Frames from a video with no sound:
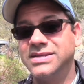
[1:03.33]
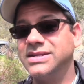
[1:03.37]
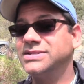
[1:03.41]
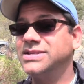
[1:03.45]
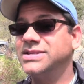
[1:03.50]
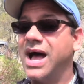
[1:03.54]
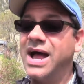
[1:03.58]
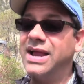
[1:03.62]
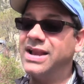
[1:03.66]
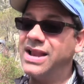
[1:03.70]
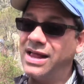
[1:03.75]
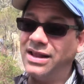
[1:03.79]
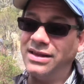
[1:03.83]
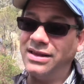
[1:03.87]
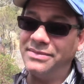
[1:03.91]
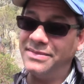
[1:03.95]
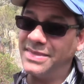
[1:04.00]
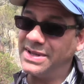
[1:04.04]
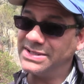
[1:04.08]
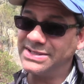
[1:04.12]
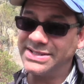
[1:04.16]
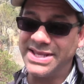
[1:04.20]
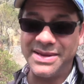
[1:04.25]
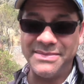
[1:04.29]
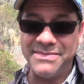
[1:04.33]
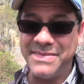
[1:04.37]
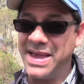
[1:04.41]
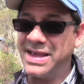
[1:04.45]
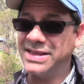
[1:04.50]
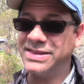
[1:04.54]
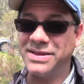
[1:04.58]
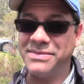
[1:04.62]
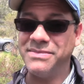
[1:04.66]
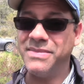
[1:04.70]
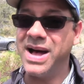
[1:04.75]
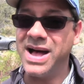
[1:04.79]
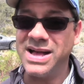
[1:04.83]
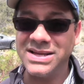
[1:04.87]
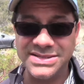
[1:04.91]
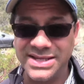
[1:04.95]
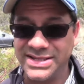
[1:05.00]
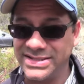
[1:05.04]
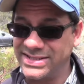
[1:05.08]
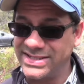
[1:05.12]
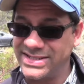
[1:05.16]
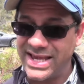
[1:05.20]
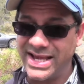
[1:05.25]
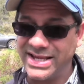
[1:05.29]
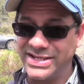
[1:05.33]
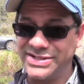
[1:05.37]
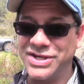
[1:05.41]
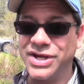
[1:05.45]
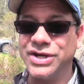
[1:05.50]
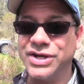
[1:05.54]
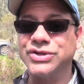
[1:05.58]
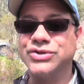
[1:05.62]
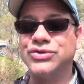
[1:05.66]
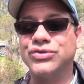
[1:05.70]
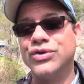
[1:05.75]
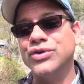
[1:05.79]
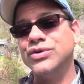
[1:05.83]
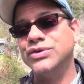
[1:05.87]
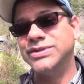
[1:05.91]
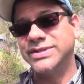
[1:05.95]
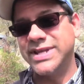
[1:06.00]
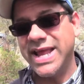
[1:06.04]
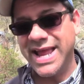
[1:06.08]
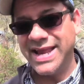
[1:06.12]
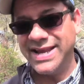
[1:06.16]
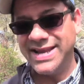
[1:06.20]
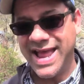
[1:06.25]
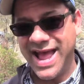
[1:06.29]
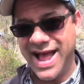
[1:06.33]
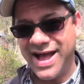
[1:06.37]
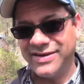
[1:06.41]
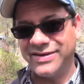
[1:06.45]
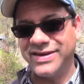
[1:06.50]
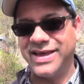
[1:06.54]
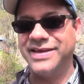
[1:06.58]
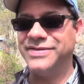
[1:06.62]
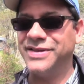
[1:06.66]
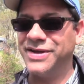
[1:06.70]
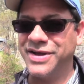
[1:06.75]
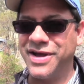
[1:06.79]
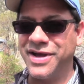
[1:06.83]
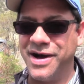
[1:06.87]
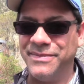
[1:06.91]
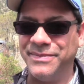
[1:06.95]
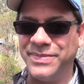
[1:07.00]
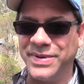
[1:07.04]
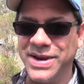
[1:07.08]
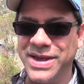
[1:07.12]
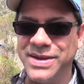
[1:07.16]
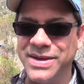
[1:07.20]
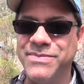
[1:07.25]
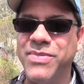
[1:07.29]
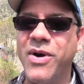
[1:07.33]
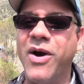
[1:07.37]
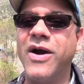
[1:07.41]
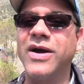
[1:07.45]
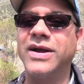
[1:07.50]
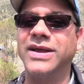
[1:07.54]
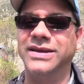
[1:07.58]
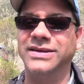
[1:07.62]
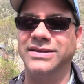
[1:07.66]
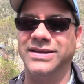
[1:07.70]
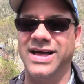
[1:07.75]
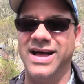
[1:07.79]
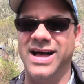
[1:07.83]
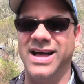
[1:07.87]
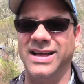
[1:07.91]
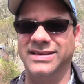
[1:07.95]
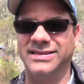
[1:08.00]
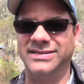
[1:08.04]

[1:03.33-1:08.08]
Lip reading: Design elements that make the Mazda 6 a true standout in the company parking lot.